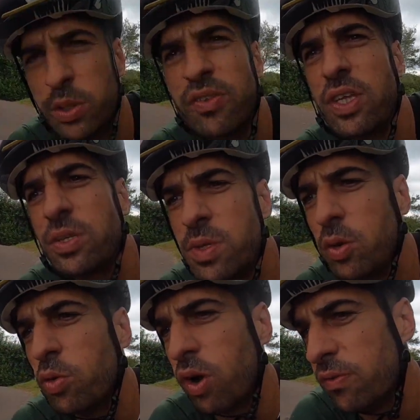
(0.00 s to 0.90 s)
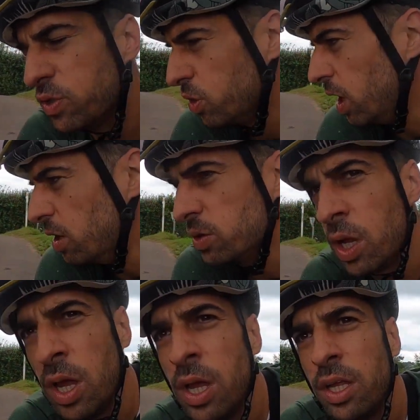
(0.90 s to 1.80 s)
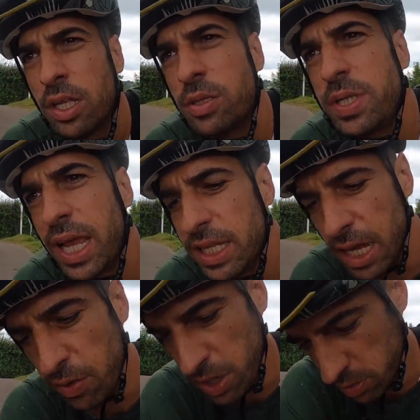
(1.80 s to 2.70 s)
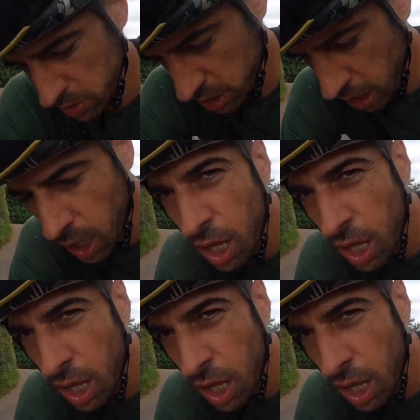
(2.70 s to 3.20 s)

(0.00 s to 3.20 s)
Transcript: So we've done some little gravel trails, done some techie downhills.